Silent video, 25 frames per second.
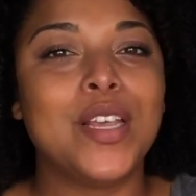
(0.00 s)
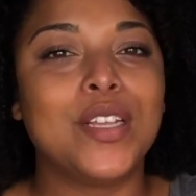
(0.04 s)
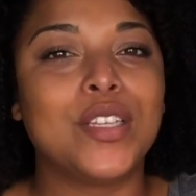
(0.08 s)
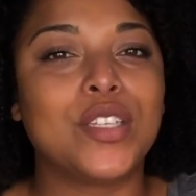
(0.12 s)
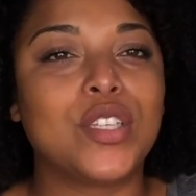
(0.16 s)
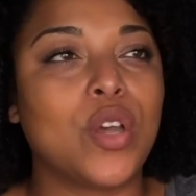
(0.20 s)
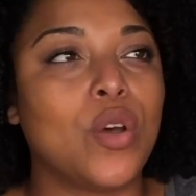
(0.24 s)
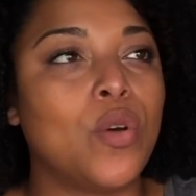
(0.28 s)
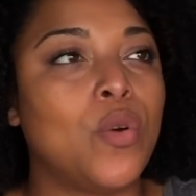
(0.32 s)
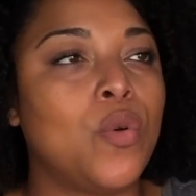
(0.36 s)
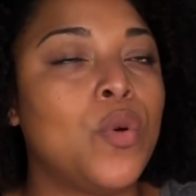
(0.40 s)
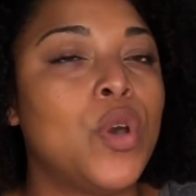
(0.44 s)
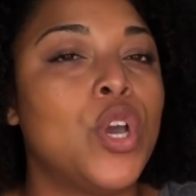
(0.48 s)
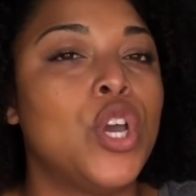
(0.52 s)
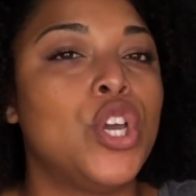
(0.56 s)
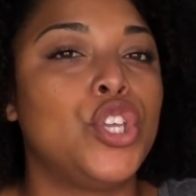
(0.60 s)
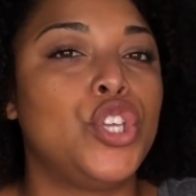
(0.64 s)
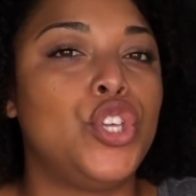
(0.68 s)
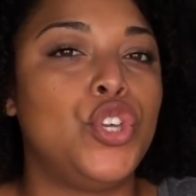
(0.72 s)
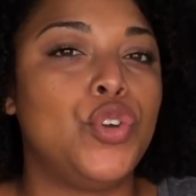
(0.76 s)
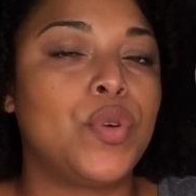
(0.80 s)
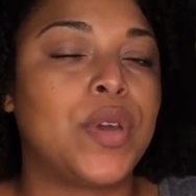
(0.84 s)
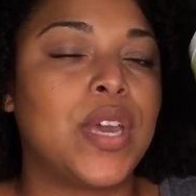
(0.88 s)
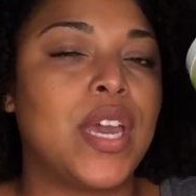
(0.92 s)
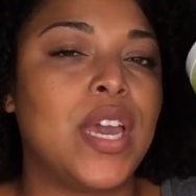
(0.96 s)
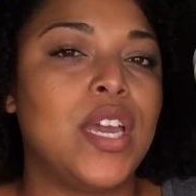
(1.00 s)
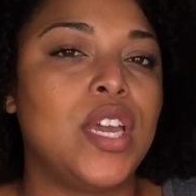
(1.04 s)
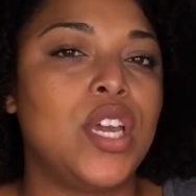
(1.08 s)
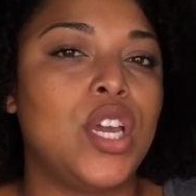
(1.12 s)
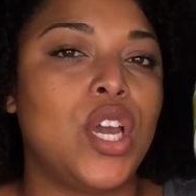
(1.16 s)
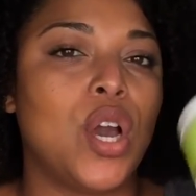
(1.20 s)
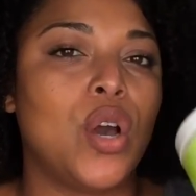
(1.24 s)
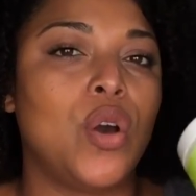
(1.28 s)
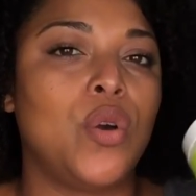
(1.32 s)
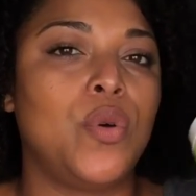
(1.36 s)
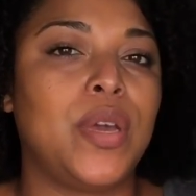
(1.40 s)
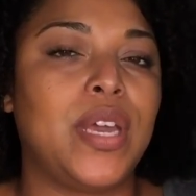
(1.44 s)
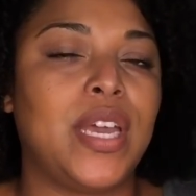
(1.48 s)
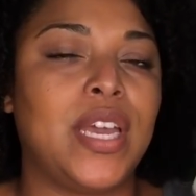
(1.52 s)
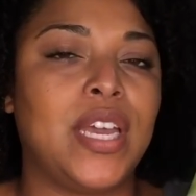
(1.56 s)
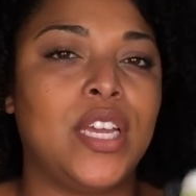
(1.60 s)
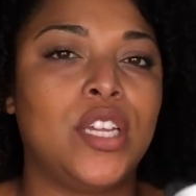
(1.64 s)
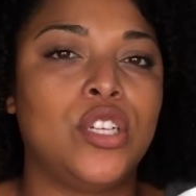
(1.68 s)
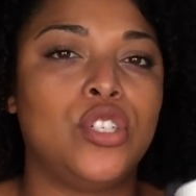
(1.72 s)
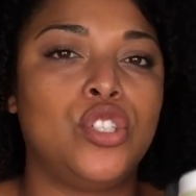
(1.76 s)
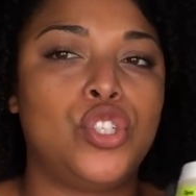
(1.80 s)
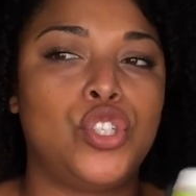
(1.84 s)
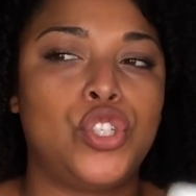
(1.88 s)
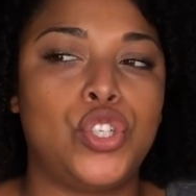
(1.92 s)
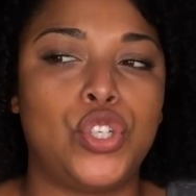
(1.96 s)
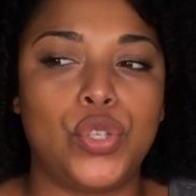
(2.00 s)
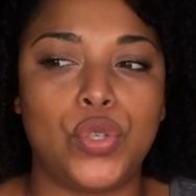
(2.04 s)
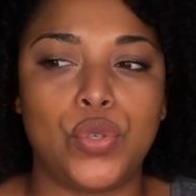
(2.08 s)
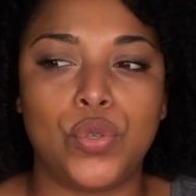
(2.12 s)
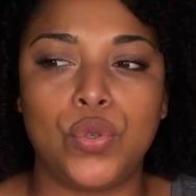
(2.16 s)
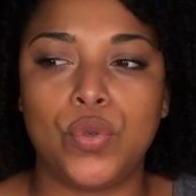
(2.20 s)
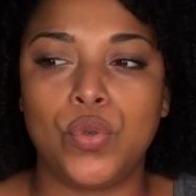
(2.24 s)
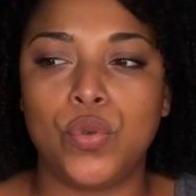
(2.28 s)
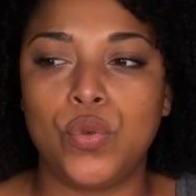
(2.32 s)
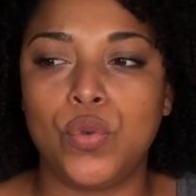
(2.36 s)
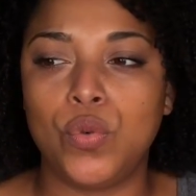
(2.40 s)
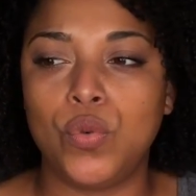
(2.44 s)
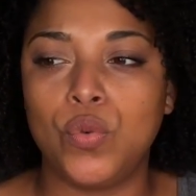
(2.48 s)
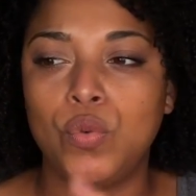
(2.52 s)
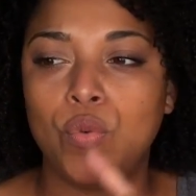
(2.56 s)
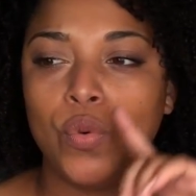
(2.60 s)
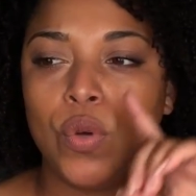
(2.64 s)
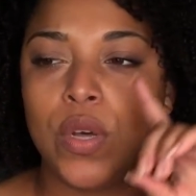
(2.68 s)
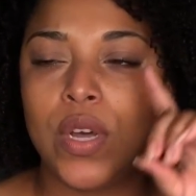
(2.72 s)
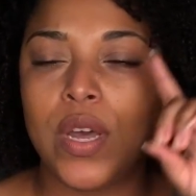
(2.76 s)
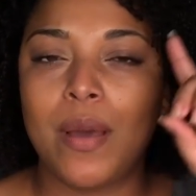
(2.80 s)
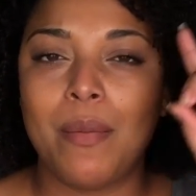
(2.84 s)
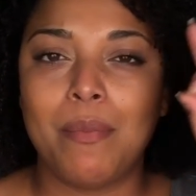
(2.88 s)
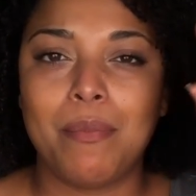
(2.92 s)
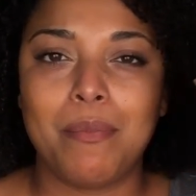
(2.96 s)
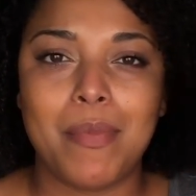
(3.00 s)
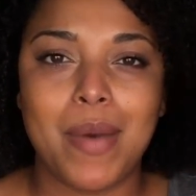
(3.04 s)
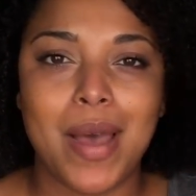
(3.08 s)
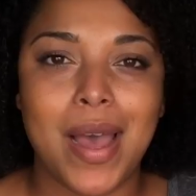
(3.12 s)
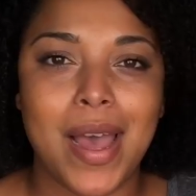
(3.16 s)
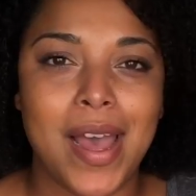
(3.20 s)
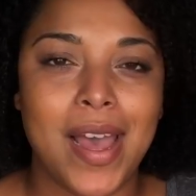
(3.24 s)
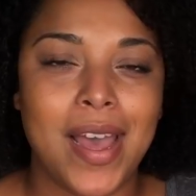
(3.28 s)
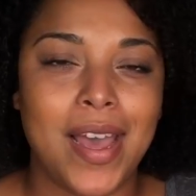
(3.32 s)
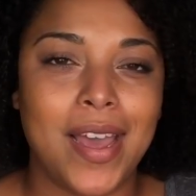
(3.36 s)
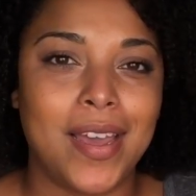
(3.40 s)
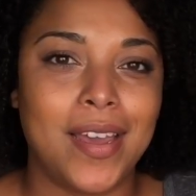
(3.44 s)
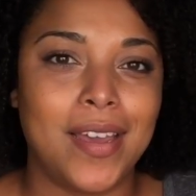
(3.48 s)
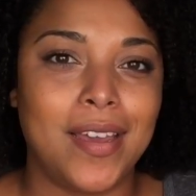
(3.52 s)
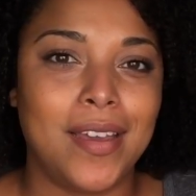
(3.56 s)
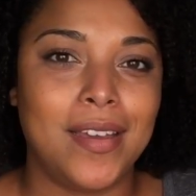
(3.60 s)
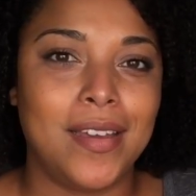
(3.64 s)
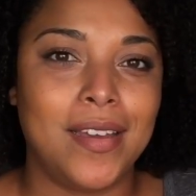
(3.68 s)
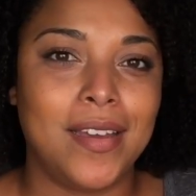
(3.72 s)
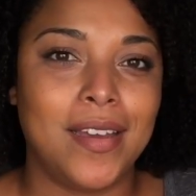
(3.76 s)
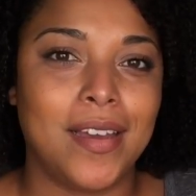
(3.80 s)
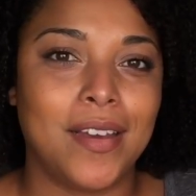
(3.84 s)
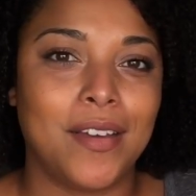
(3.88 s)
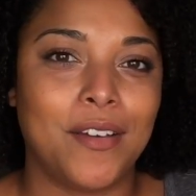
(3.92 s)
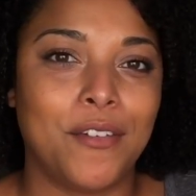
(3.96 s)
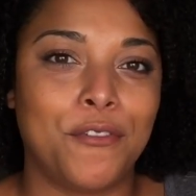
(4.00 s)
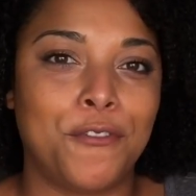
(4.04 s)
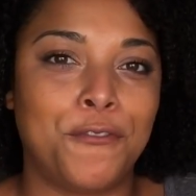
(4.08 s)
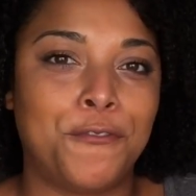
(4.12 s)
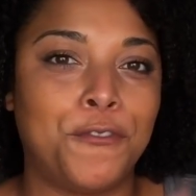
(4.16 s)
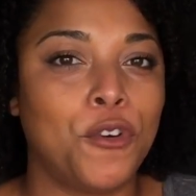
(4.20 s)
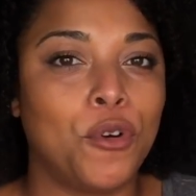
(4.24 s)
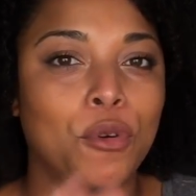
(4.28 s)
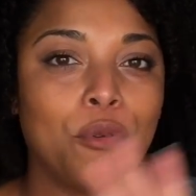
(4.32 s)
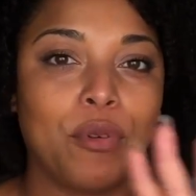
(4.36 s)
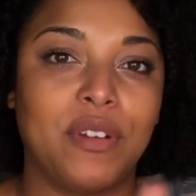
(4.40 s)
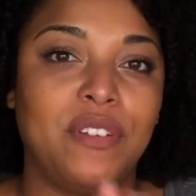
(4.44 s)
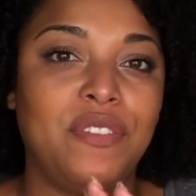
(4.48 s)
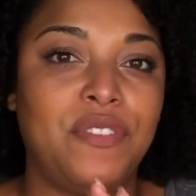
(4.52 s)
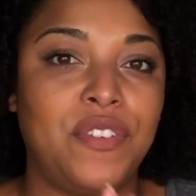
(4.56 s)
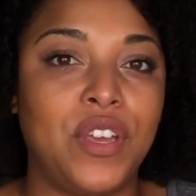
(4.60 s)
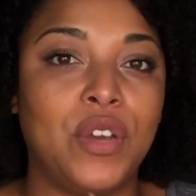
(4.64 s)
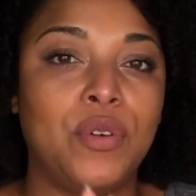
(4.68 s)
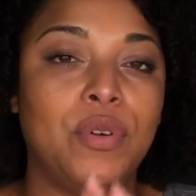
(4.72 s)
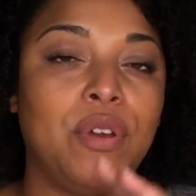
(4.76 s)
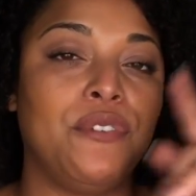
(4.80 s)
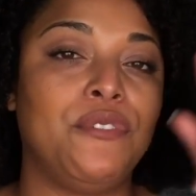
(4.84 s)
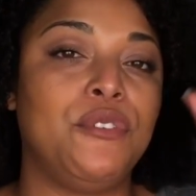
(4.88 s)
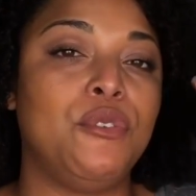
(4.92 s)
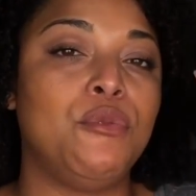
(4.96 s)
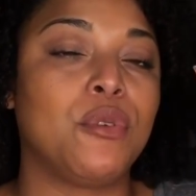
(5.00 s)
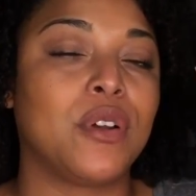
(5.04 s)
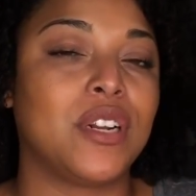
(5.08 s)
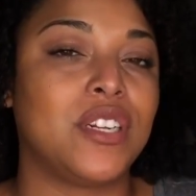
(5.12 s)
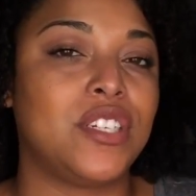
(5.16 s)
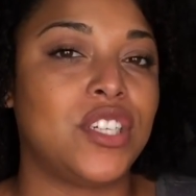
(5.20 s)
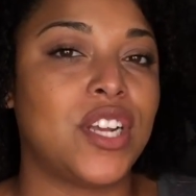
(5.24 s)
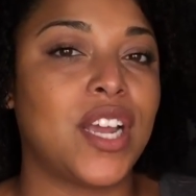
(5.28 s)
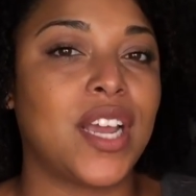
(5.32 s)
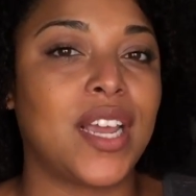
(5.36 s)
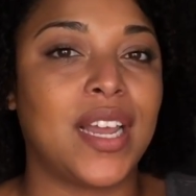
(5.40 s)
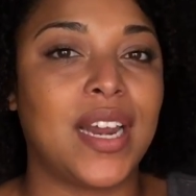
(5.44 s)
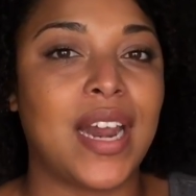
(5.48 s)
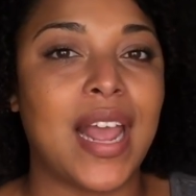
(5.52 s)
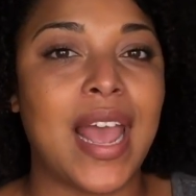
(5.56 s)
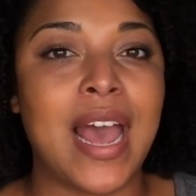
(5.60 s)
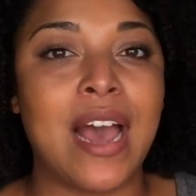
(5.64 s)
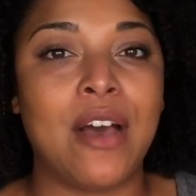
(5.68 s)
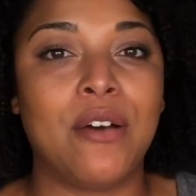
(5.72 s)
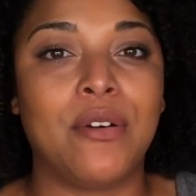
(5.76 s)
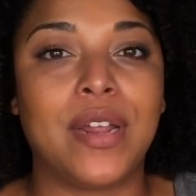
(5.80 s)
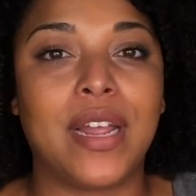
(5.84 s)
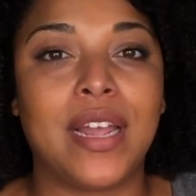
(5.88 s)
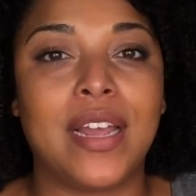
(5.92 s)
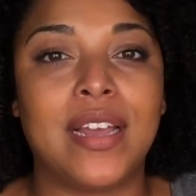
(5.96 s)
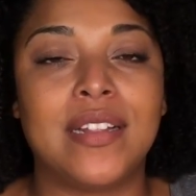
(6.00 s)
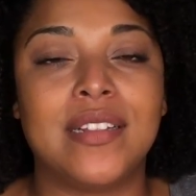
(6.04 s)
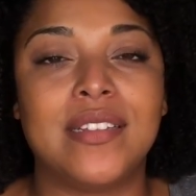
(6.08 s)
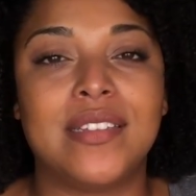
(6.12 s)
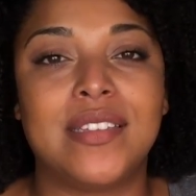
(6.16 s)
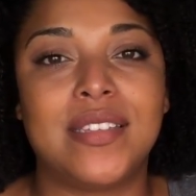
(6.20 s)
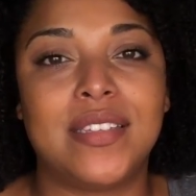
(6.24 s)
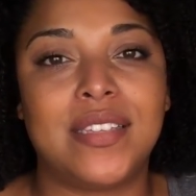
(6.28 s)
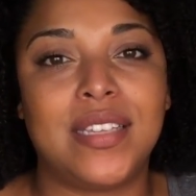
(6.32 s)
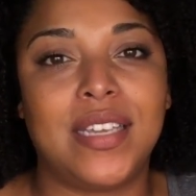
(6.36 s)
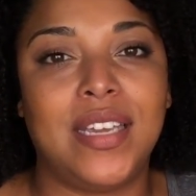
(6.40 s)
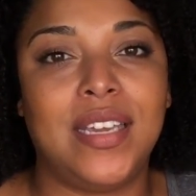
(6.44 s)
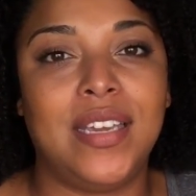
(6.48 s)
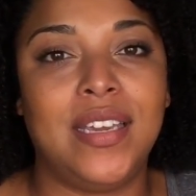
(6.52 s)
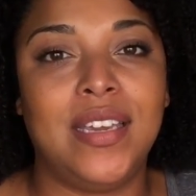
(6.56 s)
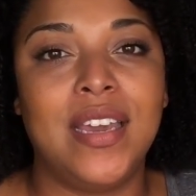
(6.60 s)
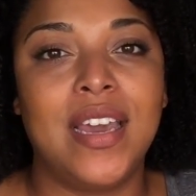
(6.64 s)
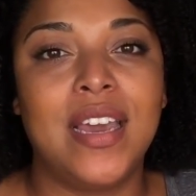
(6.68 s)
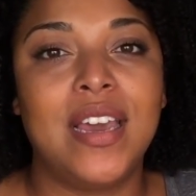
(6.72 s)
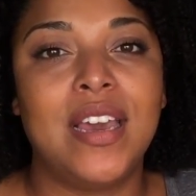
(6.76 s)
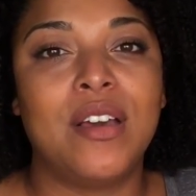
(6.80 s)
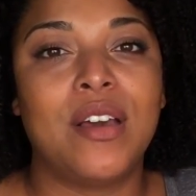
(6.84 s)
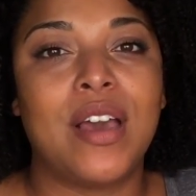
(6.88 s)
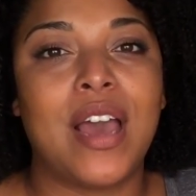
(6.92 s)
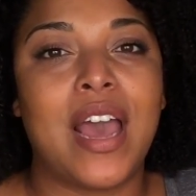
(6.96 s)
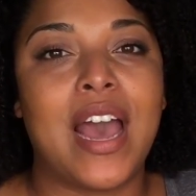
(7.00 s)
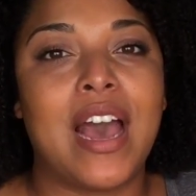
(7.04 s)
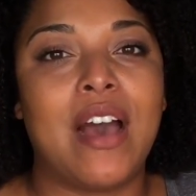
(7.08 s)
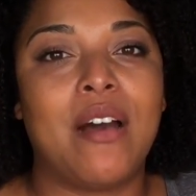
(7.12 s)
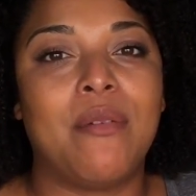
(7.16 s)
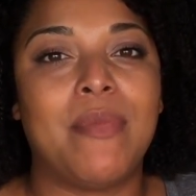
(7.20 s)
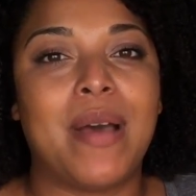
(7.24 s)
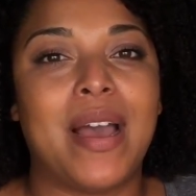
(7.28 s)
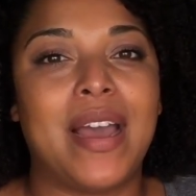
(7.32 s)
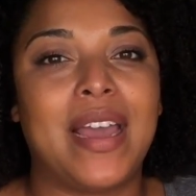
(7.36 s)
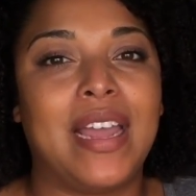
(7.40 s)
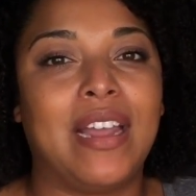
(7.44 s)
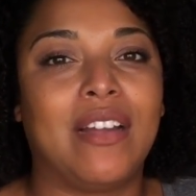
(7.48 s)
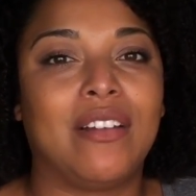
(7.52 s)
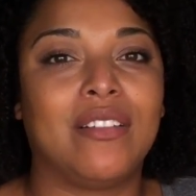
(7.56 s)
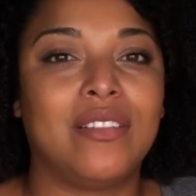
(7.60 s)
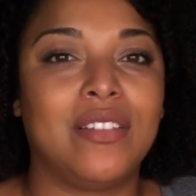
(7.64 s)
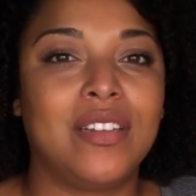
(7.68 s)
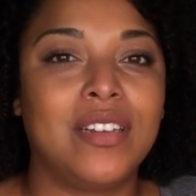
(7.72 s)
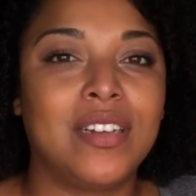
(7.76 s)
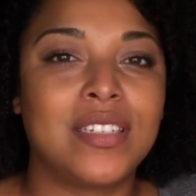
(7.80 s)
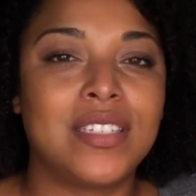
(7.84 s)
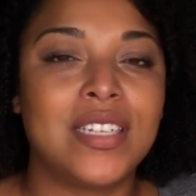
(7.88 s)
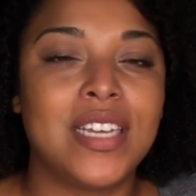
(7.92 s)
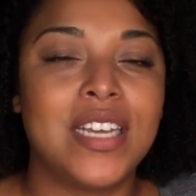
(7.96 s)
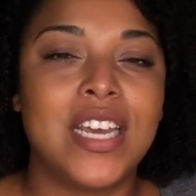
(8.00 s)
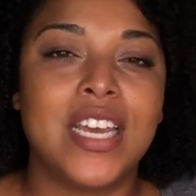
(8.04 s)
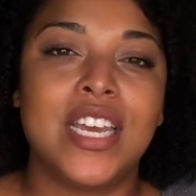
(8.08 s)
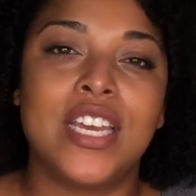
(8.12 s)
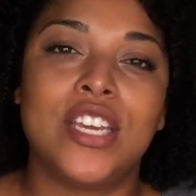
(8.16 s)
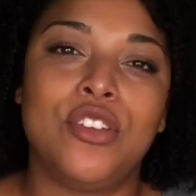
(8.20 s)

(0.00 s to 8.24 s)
So you can go into my full review if you want to check it out and see how my hair looked.